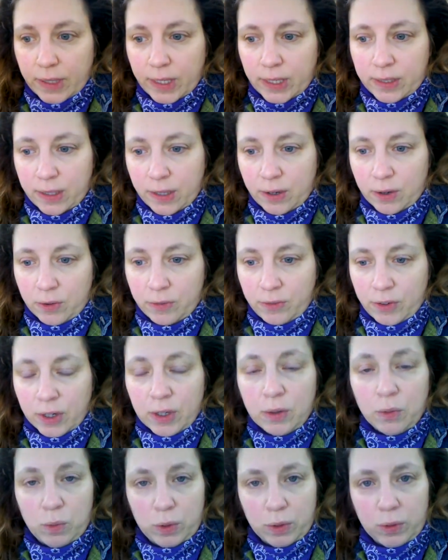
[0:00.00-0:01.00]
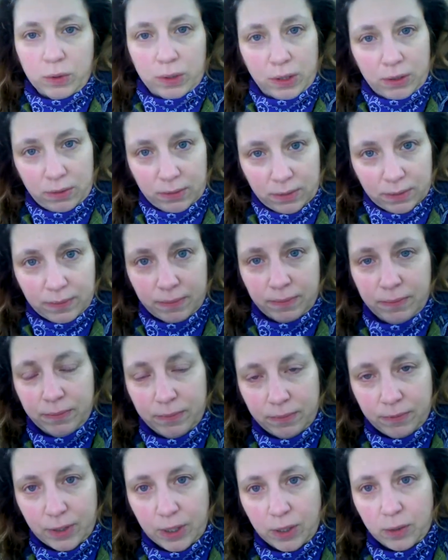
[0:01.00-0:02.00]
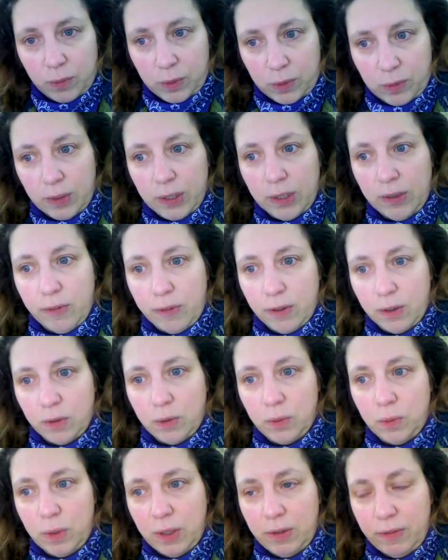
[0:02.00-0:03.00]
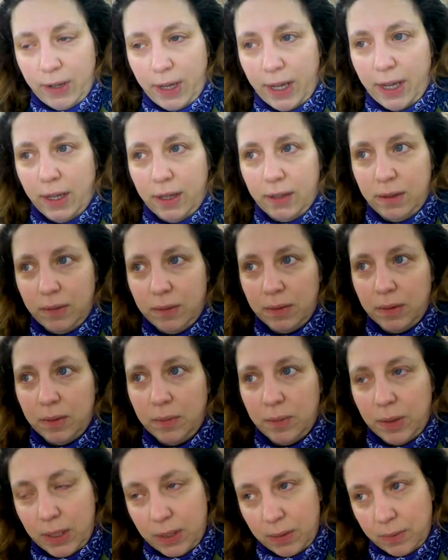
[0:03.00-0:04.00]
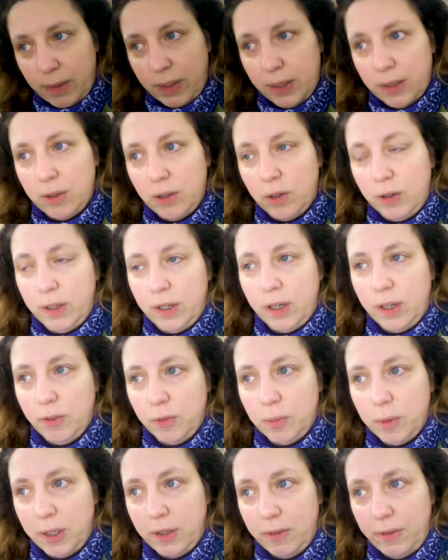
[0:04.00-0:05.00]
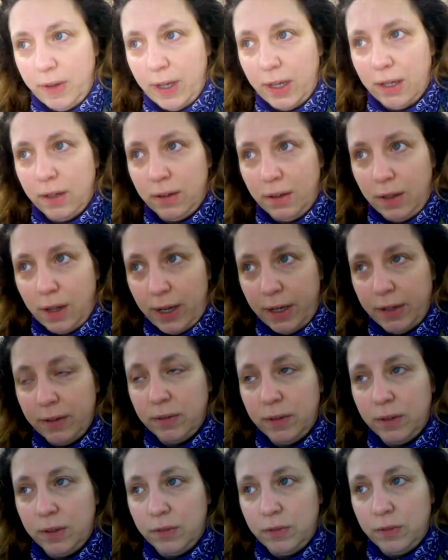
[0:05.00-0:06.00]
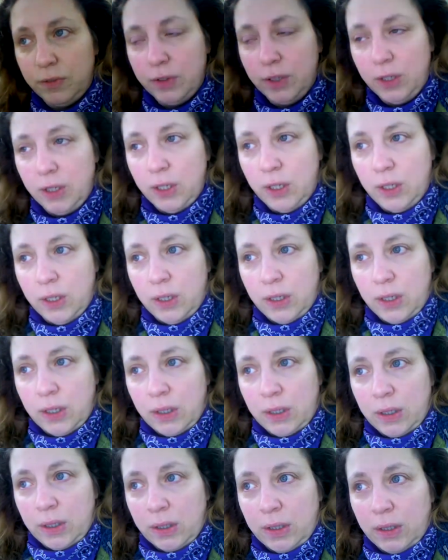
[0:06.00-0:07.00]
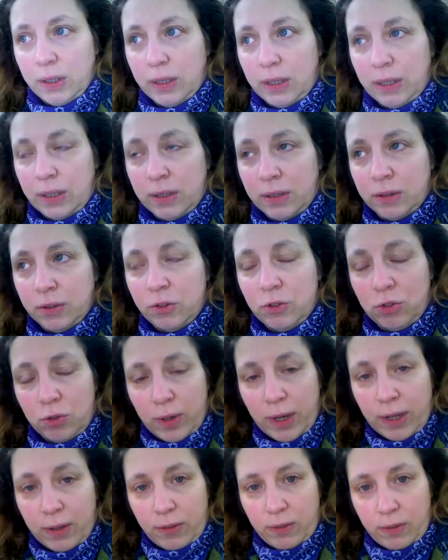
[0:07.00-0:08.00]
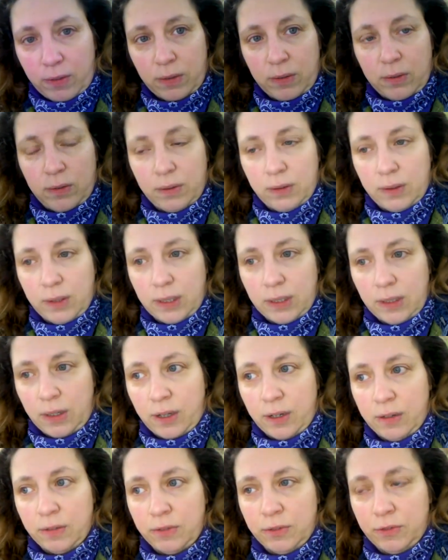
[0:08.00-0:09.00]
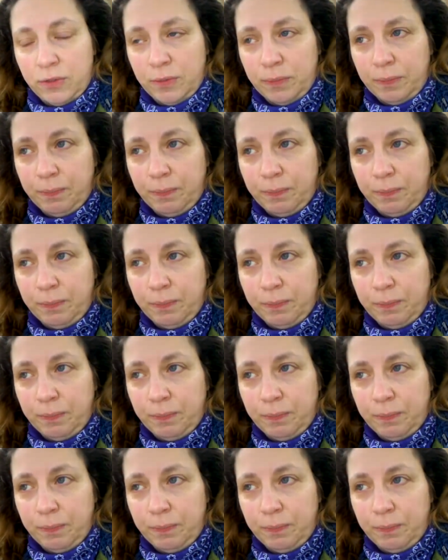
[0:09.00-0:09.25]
and they are very wounded. So me and my current husband have had a lot of stress, a lot of